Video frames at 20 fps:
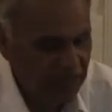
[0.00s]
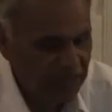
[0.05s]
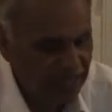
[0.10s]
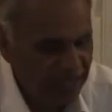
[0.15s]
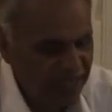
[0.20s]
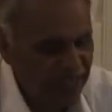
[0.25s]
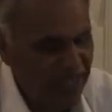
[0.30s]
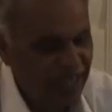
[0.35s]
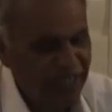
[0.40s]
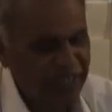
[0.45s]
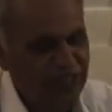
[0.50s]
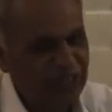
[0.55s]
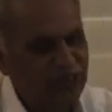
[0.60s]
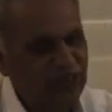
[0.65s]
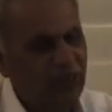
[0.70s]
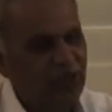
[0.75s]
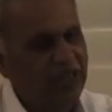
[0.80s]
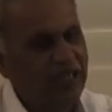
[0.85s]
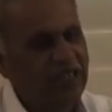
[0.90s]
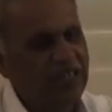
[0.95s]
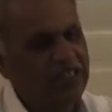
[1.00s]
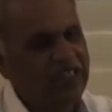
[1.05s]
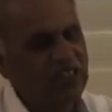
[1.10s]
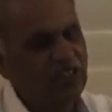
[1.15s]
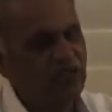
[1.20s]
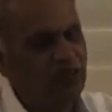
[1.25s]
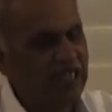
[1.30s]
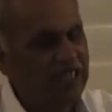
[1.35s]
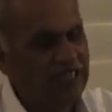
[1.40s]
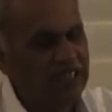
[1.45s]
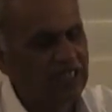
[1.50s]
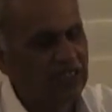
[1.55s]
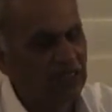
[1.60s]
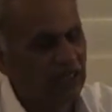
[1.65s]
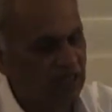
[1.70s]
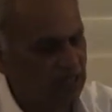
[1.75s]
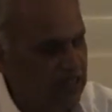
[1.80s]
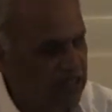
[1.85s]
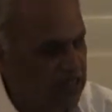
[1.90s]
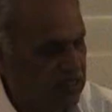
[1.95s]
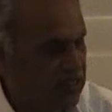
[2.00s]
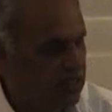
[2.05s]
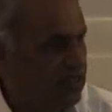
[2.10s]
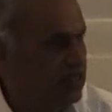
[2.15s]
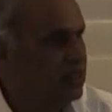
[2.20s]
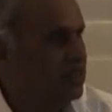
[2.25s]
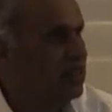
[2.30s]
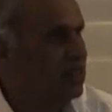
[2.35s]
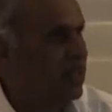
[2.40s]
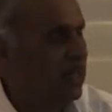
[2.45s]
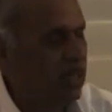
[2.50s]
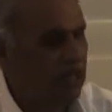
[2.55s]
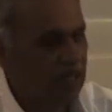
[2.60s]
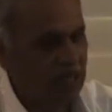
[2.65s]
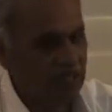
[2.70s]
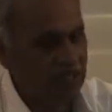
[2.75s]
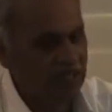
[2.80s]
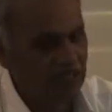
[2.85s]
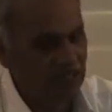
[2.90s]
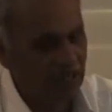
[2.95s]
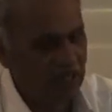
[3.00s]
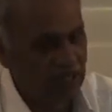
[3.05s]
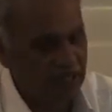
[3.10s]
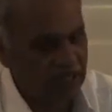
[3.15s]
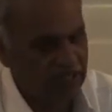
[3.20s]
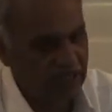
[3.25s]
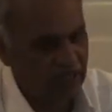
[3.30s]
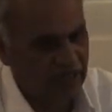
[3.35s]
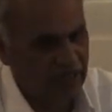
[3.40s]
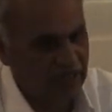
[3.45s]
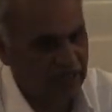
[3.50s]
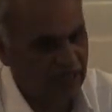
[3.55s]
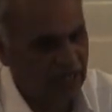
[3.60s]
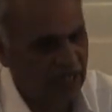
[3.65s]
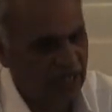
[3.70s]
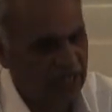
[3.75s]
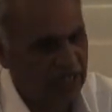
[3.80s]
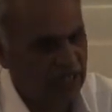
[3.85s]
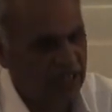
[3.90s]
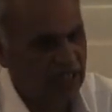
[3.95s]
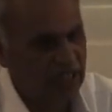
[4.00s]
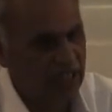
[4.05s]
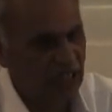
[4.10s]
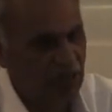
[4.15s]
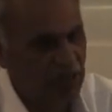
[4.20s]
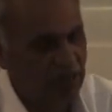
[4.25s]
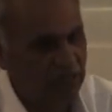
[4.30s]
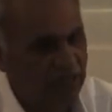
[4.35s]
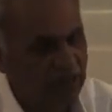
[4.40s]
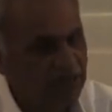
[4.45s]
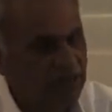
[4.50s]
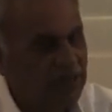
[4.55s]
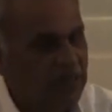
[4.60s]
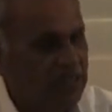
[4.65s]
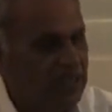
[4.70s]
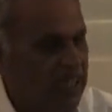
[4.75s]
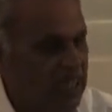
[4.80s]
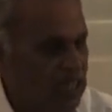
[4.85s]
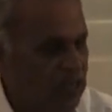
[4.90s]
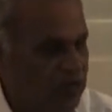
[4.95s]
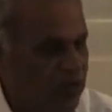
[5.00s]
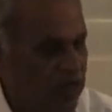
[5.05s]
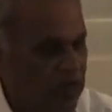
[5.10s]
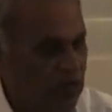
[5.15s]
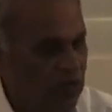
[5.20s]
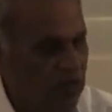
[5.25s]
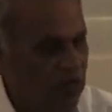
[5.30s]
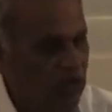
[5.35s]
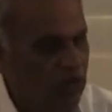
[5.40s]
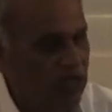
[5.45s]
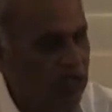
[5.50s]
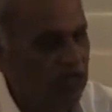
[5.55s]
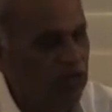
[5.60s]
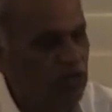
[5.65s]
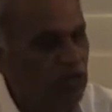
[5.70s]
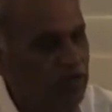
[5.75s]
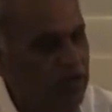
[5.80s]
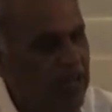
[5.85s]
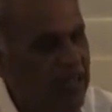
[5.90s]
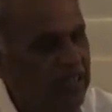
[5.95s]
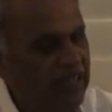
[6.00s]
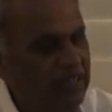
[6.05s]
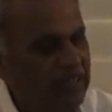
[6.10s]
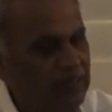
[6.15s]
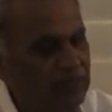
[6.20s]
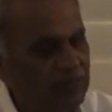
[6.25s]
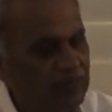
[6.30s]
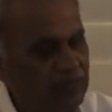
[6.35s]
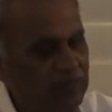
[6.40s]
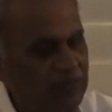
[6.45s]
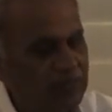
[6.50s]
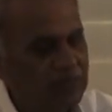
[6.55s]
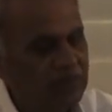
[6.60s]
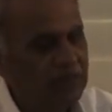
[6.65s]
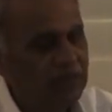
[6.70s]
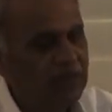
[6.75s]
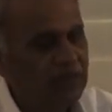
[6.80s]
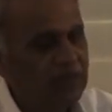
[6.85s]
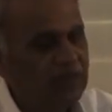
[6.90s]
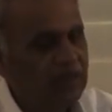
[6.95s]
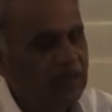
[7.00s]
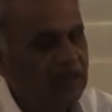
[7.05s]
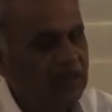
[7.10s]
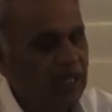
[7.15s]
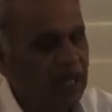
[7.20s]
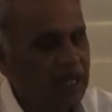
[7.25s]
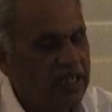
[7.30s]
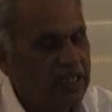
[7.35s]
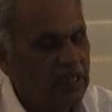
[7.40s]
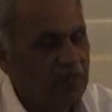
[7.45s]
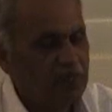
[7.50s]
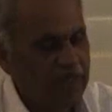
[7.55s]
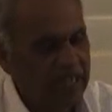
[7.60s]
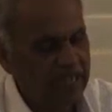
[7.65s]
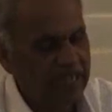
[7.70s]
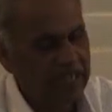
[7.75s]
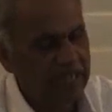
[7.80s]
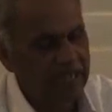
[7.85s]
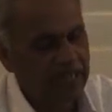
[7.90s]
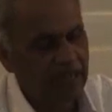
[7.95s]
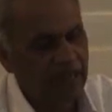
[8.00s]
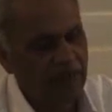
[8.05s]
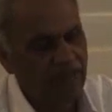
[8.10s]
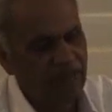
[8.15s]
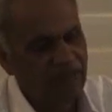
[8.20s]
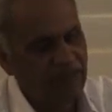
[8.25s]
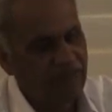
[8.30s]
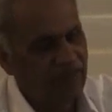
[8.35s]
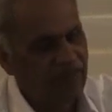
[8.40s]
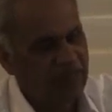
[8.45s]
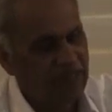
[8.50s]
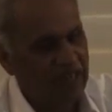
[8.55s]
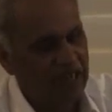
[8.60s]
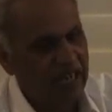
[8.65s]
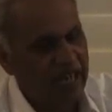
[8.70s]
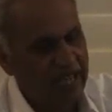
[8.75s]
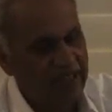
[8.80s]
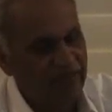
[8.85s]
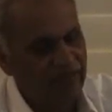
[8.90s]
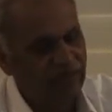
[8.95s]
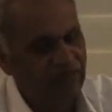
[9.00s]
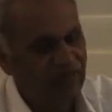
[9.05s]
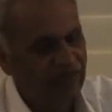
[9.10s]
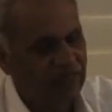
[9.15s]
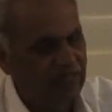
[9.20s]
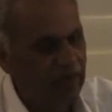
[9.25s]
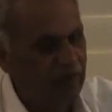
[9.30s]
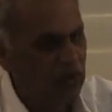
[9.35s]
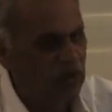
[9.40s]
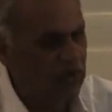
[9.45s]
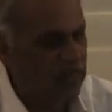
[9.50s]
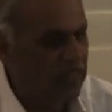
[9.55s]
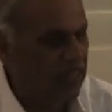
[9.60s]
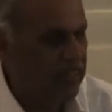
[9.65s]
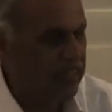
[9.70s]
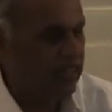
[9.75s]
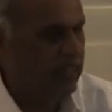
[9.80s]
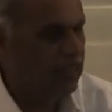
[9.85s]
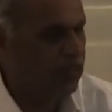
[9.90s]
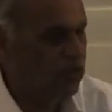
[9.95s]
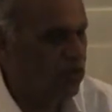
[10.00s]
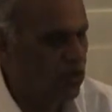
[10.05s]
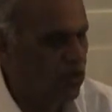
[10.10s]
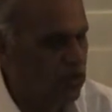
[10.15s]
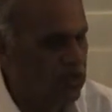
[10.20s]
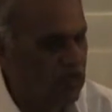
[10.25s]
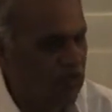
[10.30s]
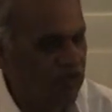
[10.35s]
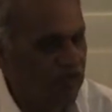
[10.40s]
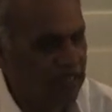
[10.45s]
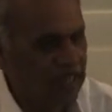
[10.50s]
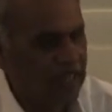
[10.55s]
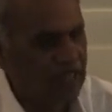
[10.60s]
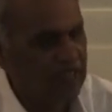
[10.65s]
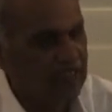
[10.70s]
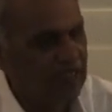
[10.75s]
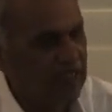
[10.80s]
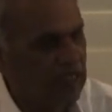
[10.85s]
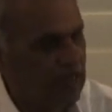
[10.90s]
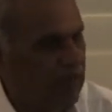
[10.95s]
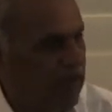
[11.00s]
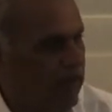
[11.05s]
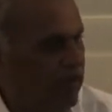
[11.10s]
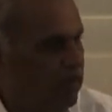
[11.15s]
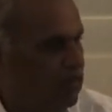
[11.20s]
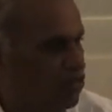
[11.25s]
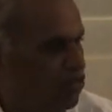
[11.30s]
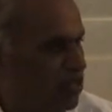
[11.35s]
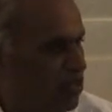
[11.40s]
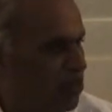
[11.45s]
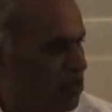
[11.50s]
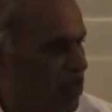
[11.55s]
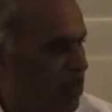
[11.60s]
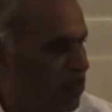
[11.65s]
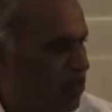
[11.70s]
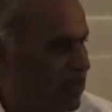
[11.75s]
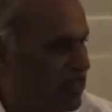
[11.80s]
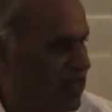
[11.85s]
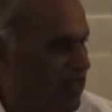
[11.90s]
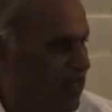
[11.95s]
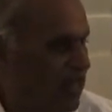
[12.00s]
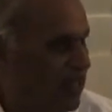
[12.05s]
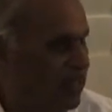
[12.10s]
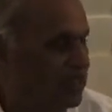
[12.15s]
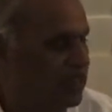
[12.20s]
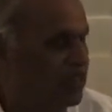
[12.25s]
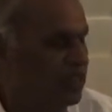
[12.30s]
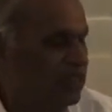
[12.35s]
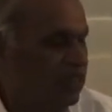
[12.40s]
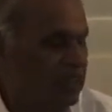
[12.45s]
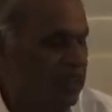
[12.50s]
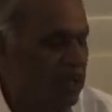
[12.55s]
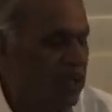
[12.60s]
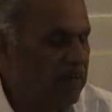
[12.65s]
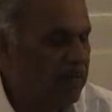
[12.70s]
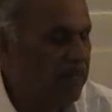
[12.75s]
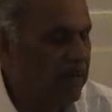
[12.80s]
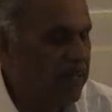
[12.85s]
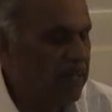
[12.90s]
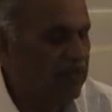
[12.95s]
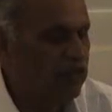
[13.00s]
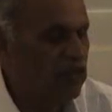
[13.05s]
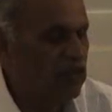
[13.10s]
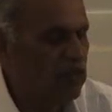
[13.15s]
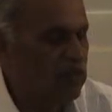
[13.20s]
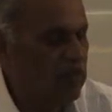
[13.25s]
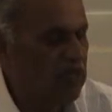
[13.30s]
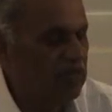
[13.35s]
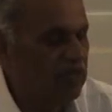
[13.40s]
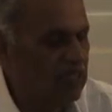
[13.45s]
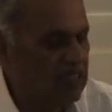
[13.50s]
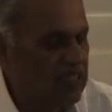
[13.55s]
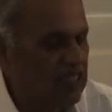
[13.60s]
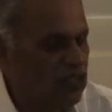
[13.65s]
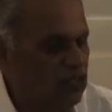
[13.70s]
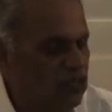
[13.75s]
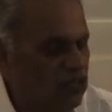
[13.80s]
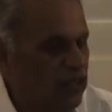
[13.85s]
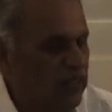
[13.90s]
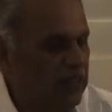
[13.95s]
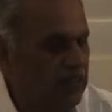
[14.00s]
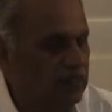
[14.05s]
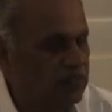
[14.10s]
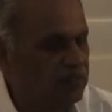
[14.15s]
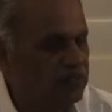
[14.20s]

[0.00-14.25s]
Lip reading: Let us know that this Vedic knowledge or the knowledge of the Sanatana Dharma is for the whole of humanity. At the beginning of the life, about 13 crores of years at the Vaivasvata Manvantara, every human was a rishi.